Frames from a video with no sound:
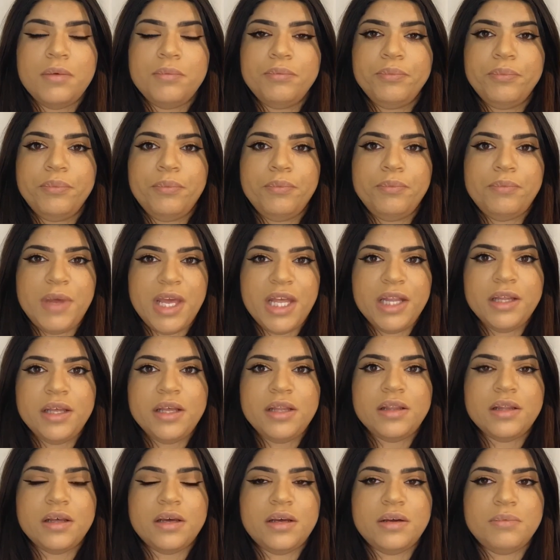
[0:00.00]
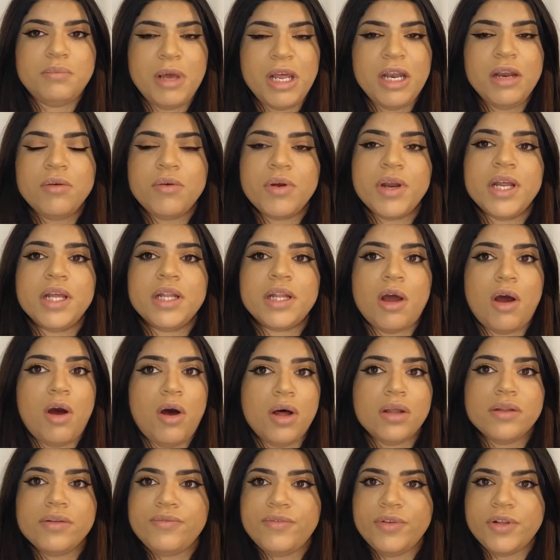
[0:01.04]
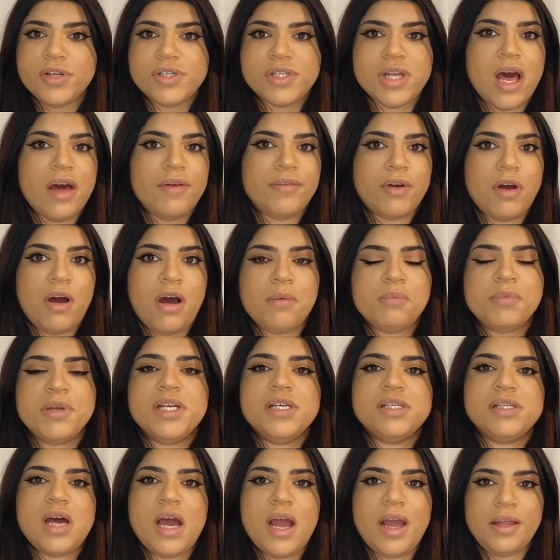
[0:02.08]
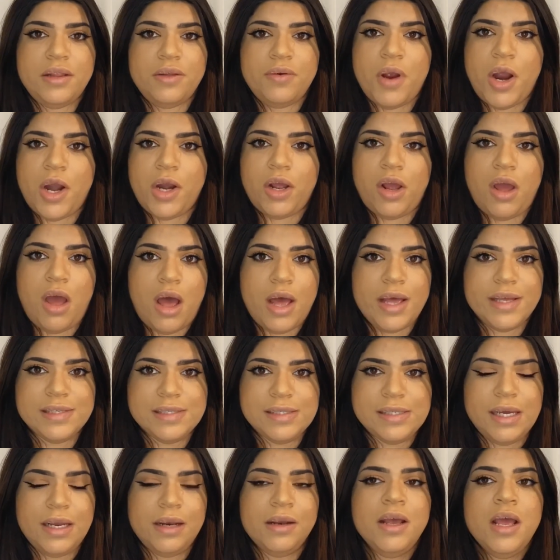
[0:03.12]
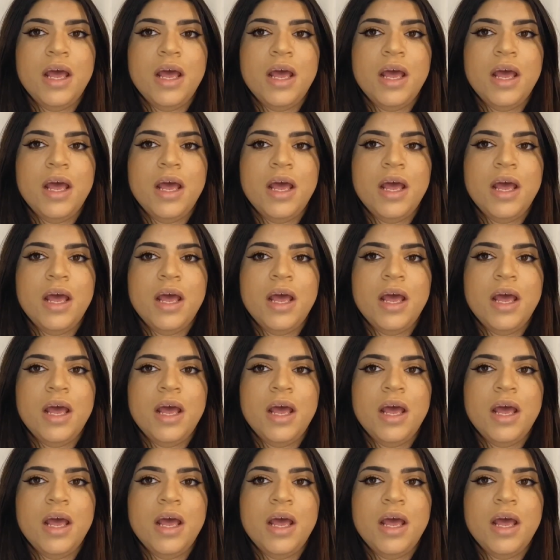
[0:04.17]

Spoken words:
Mainly the main ingredient that all the fillers have in common is hyaluronic acid.